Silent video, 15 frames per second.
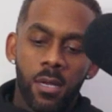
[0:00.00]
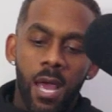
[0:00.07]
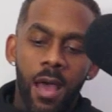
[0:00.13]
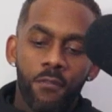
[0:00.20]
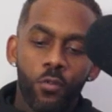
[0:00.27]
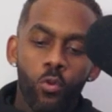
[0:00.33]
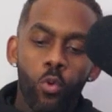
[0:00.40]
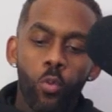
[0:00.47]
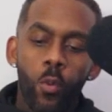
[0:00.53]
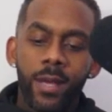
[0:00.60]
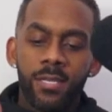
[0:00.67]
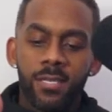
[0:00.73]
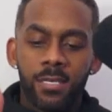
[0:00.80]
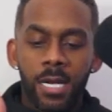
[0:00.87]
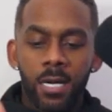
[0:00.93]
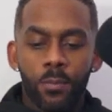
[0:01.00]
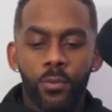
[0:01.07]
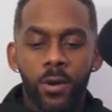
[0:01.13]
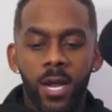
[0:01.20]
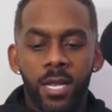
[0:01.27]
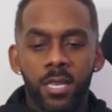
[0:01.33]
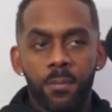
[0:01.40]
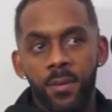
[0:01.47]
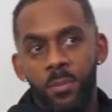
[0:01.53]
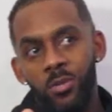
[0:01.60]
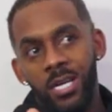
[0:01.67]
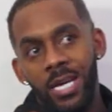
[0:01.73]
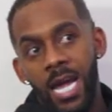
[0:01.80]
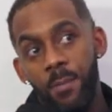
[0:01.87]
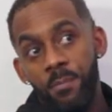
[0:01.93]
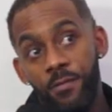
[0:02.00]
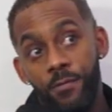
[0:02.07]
have always celebrated the people that came